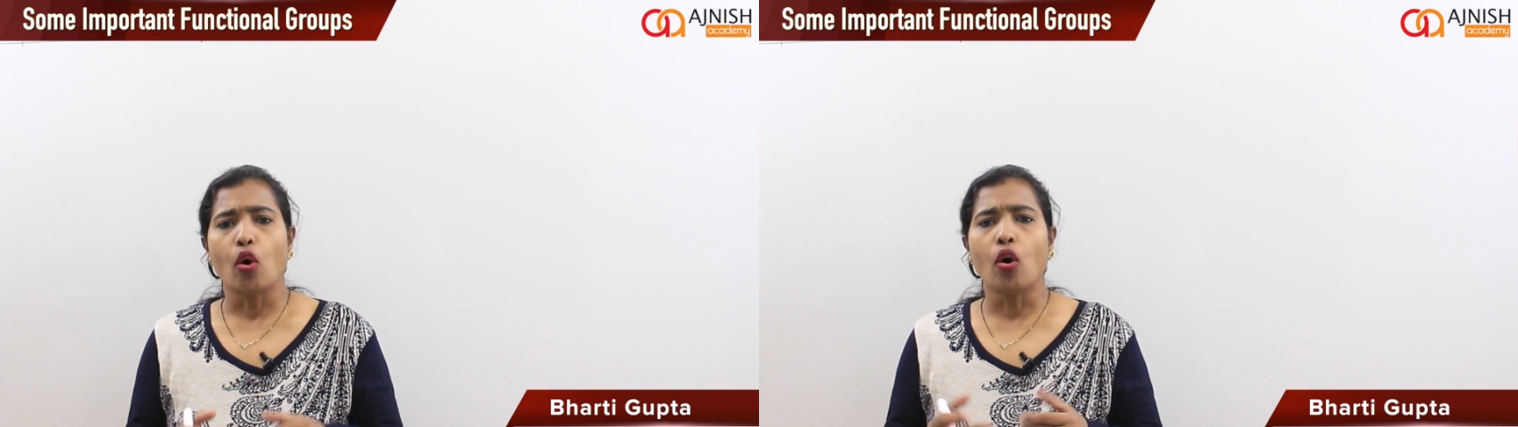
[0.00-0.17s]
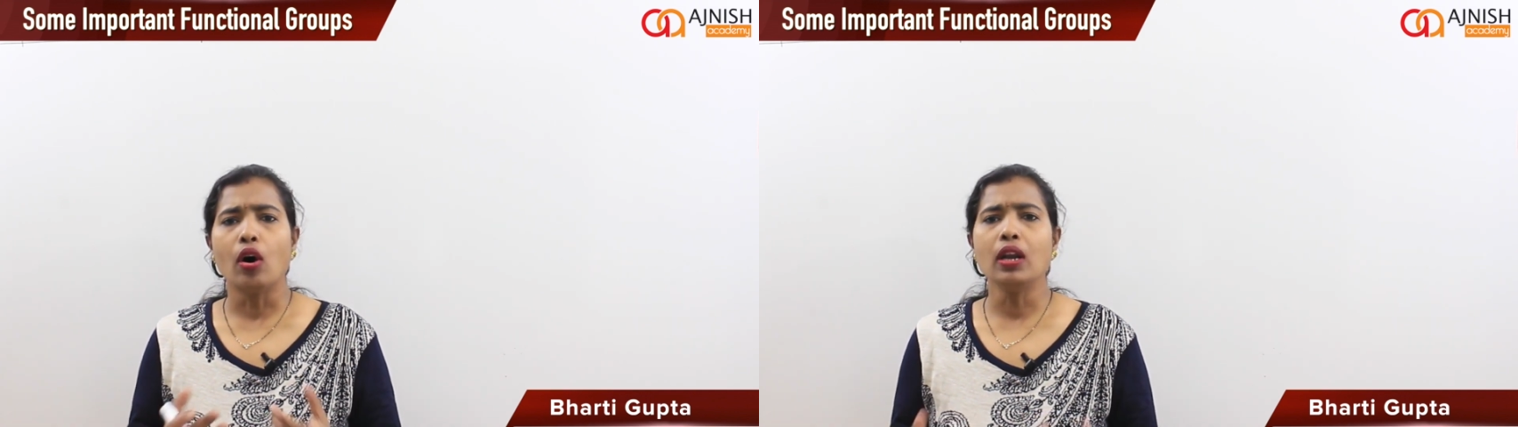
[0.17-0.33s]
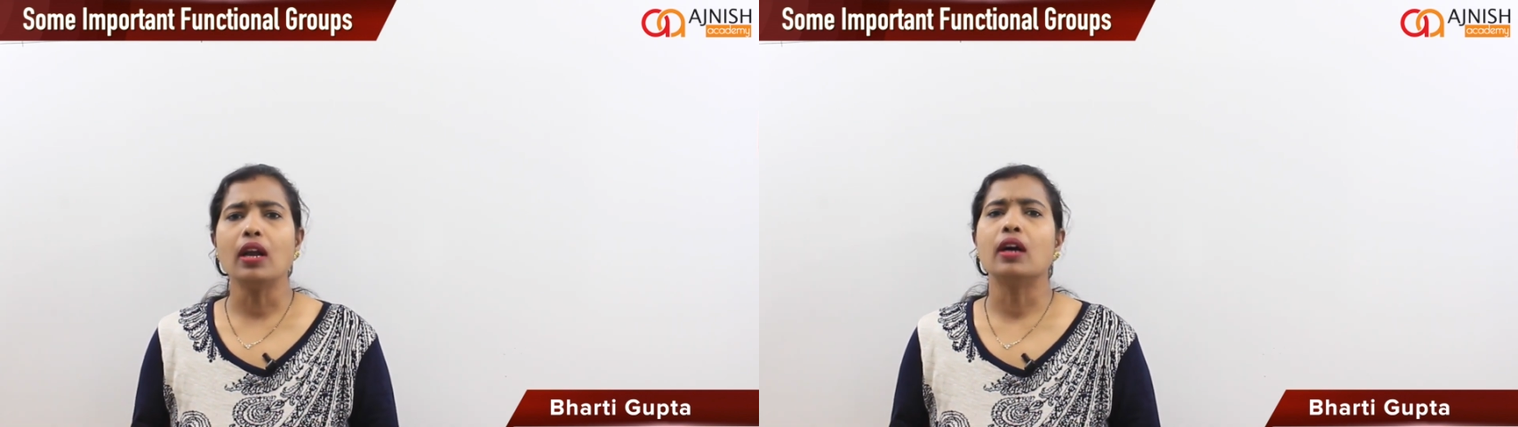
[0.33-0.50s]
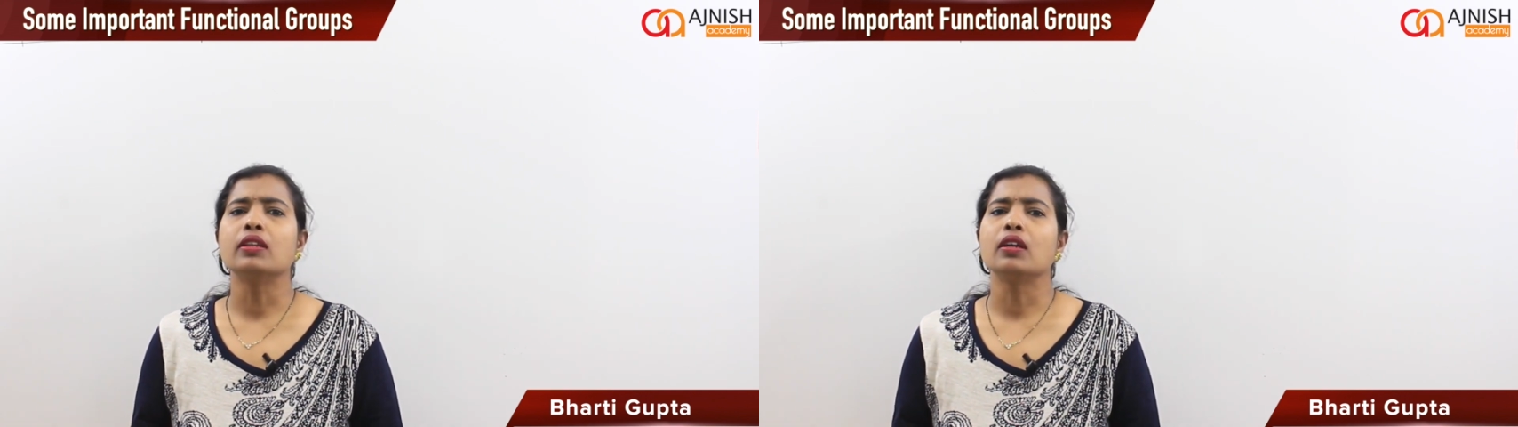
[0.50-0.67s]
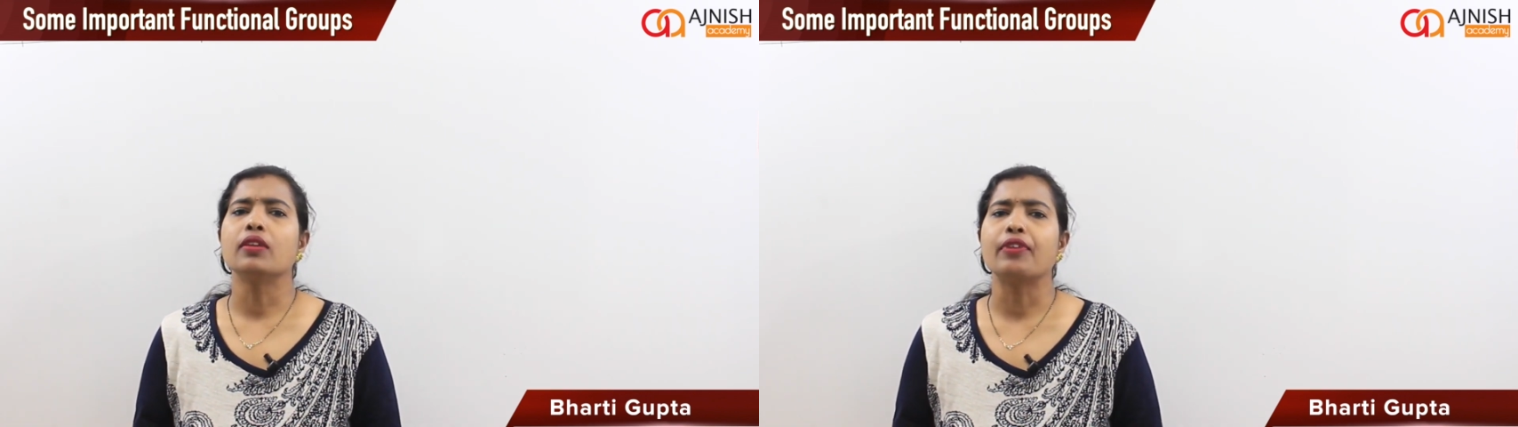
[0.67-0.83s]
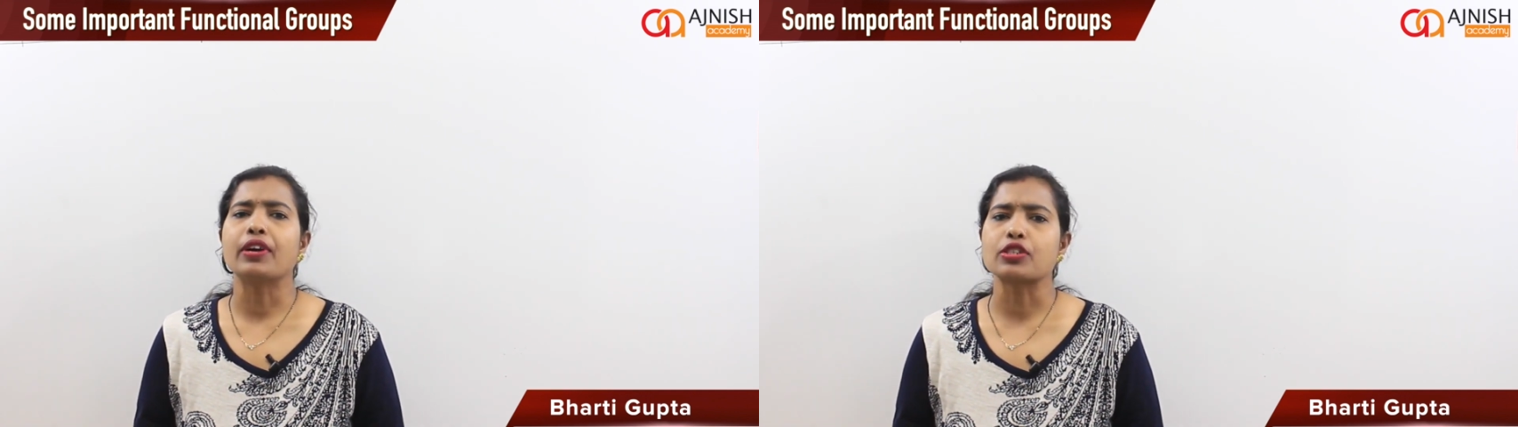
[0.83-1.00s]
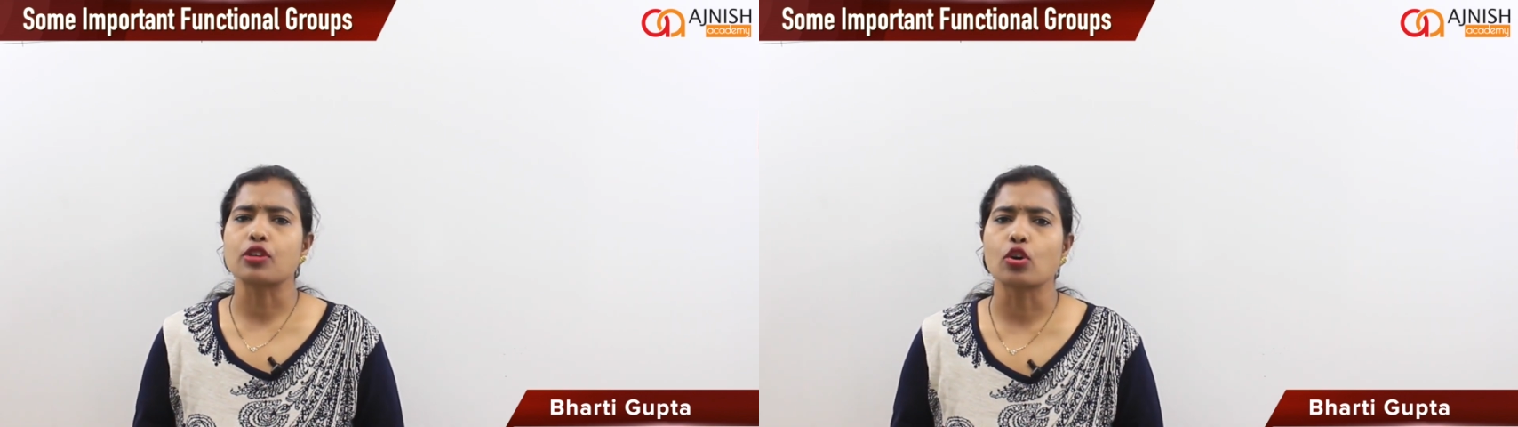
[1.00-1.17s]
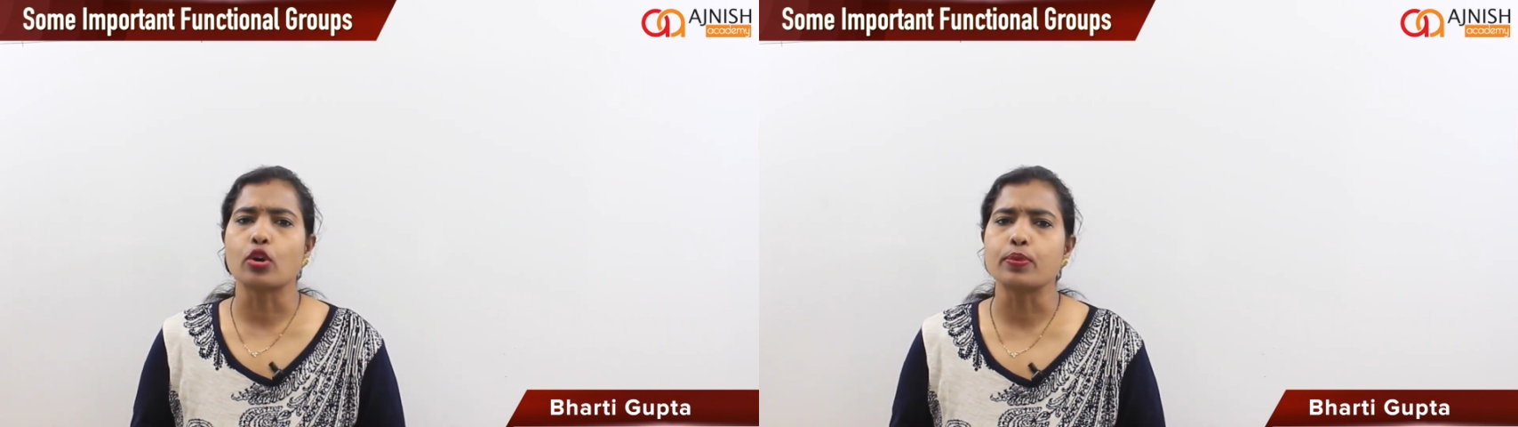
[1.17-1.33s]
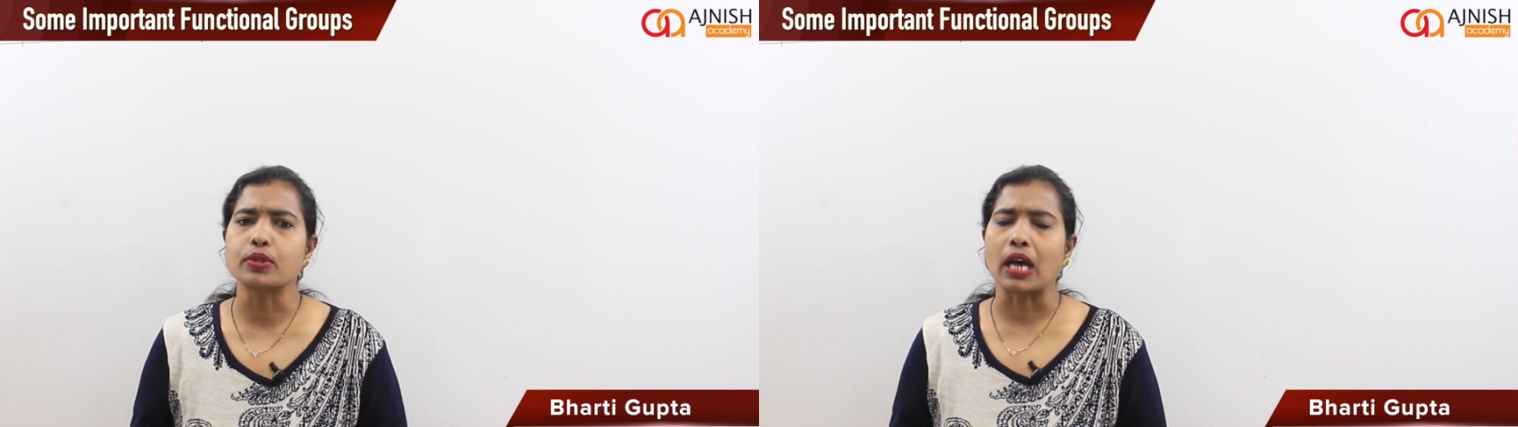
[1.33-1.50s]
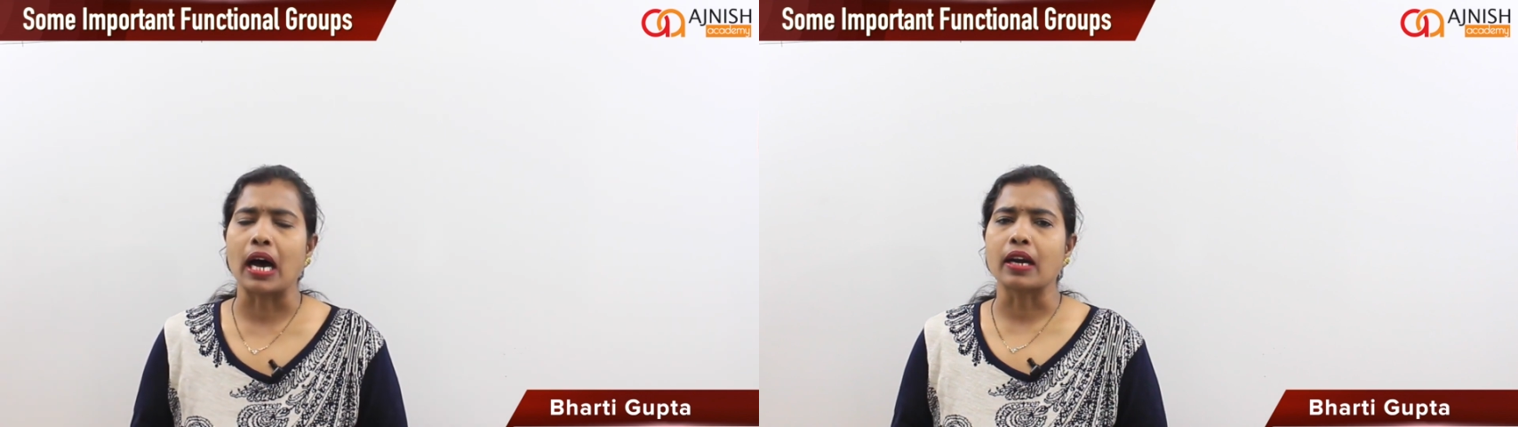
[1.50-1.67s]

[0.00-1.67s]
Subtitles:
All other functional groups